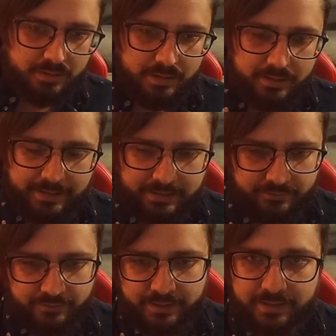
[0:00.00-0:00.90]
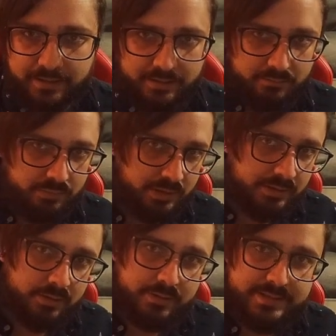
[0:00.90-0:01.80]
I didn't find any
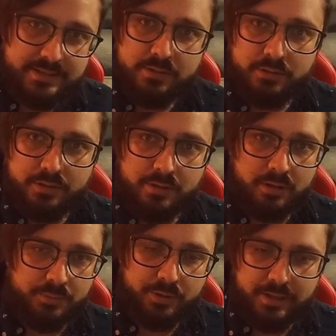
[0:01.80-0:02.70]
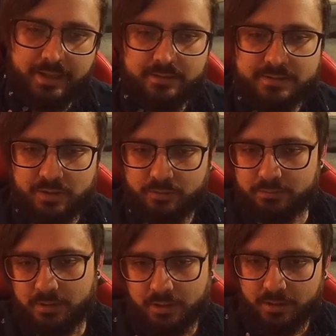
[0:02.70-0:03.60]
really crazy good armor yet, so
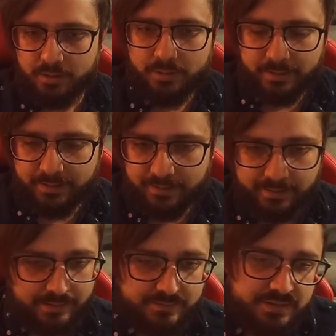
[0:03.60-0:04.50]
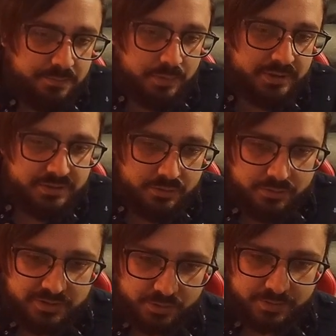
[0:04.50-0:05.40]
it gives +2
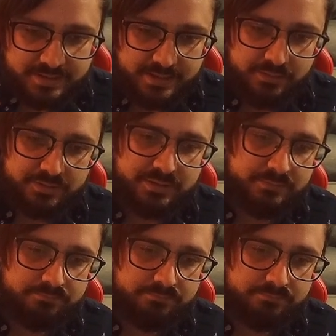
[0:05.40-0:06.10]
to source skills.